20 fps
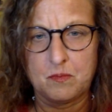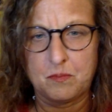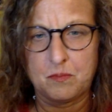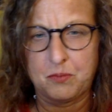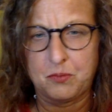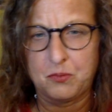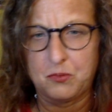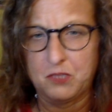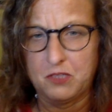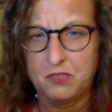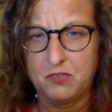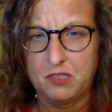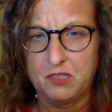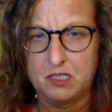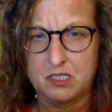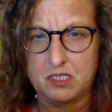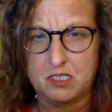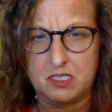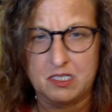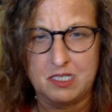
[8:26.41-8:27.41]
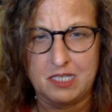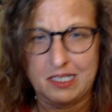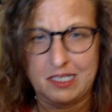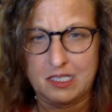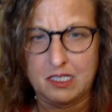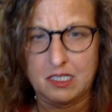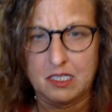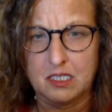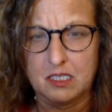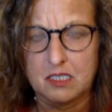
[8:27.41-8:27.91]
previous
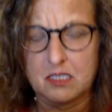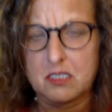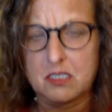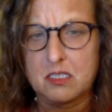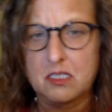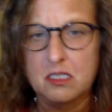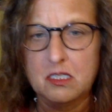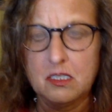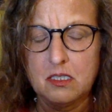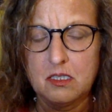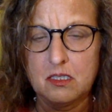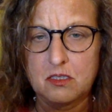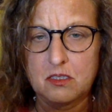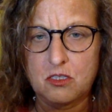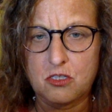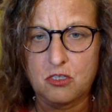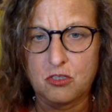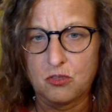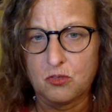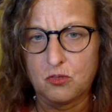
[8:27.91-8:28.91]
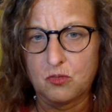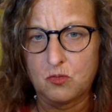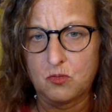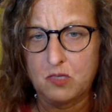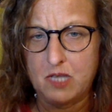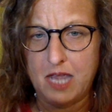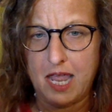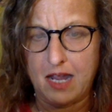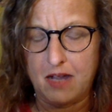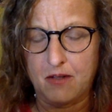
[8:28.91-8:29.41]
decades to
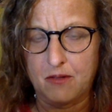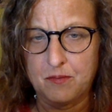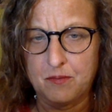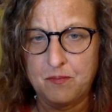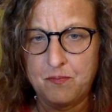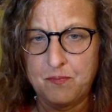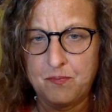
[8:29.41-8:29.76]
now.